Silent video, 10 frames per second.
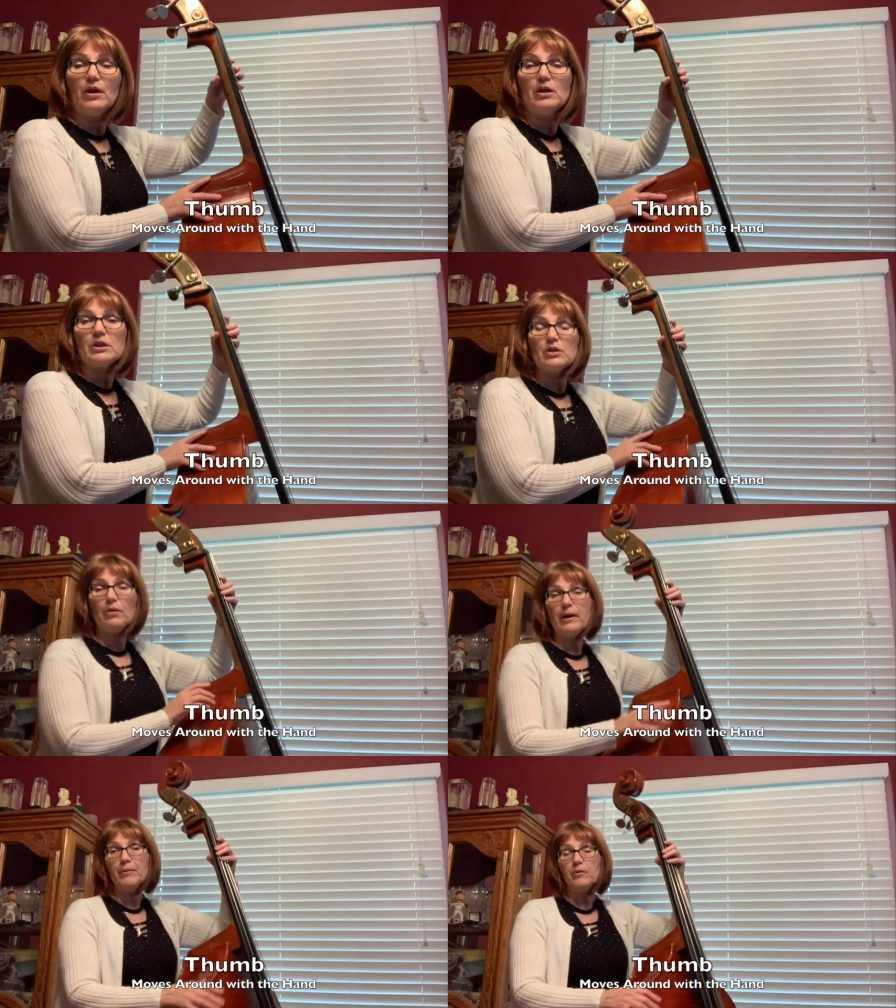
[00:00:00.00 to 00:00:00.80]
So
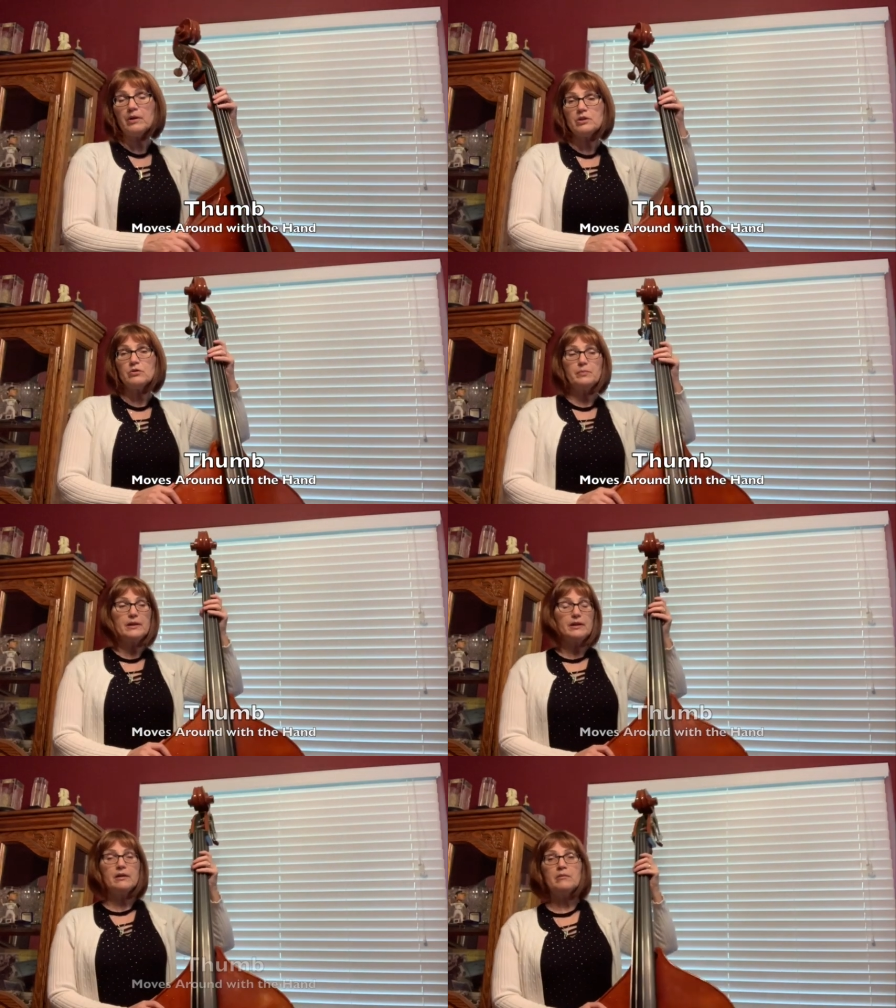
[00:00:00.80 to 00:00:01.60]
I'm going to
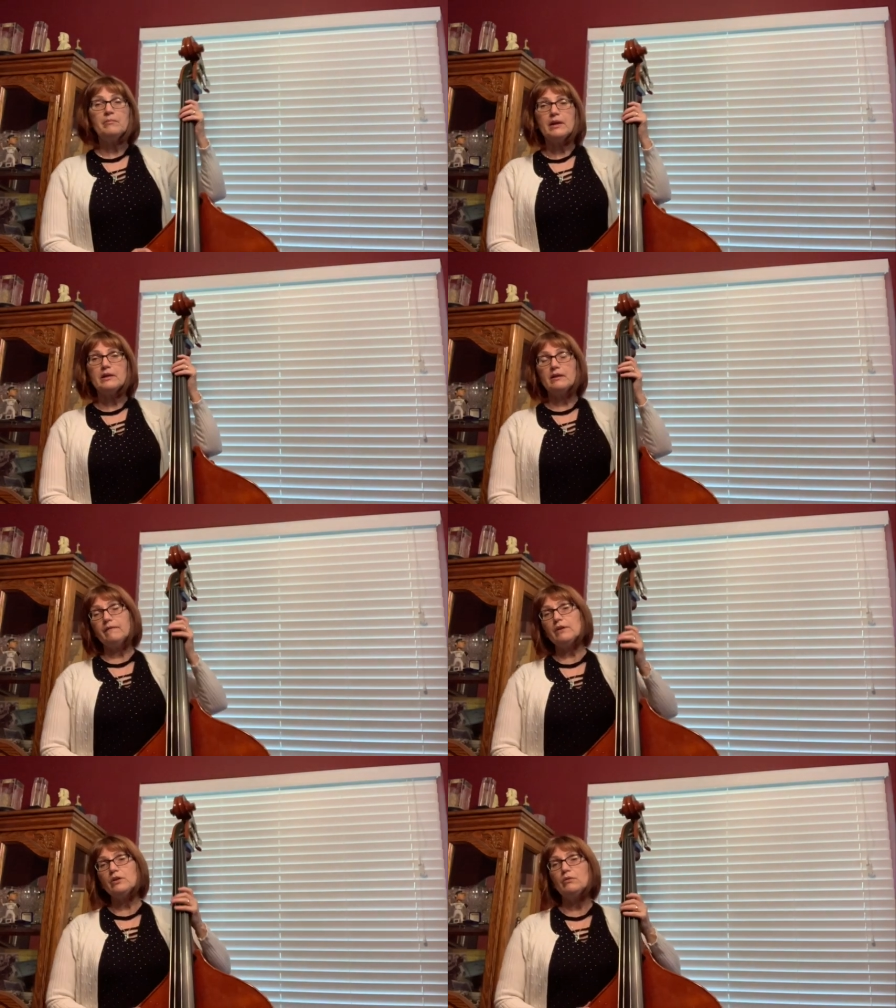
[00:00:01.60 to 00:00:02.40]
begin by
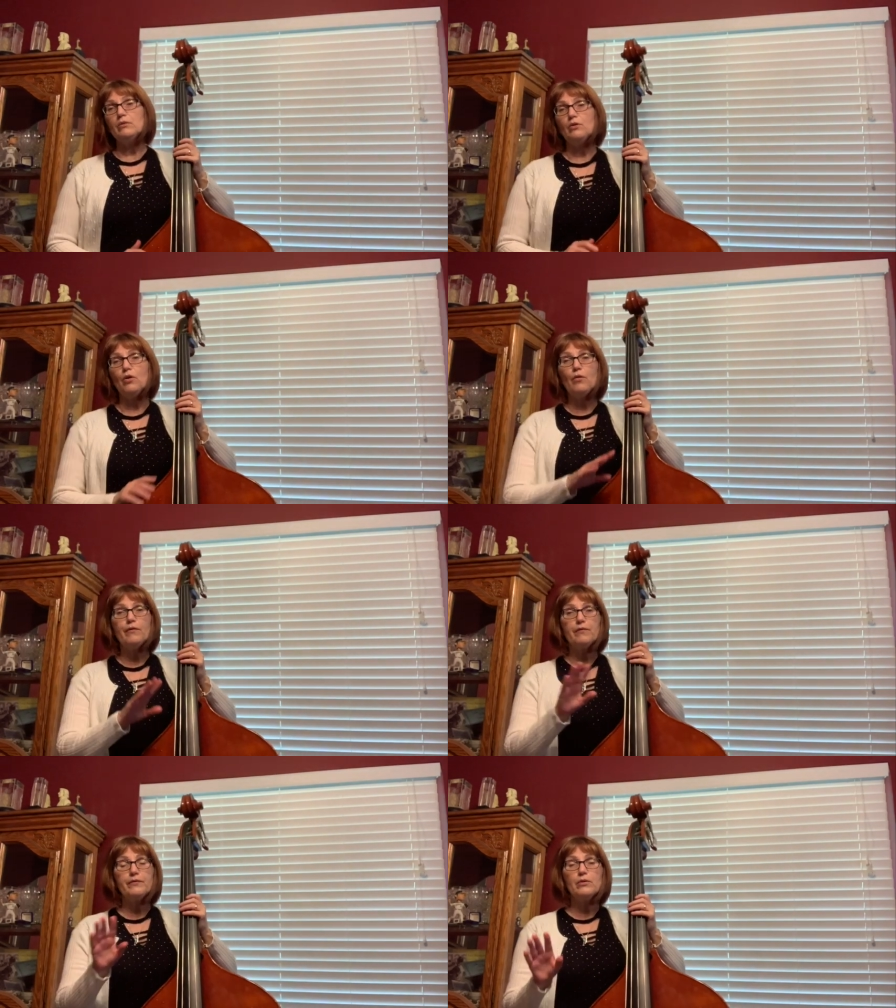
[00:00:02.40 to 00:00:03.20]
giving you an
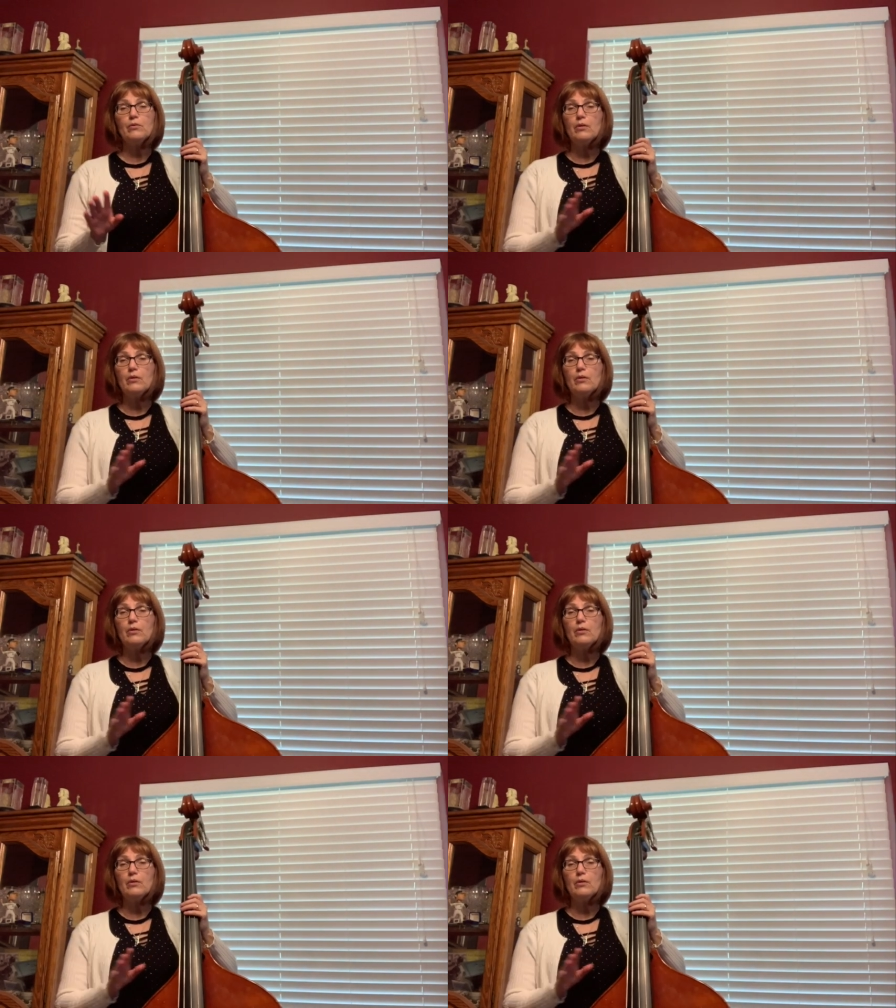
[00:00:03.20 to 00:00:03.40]
overview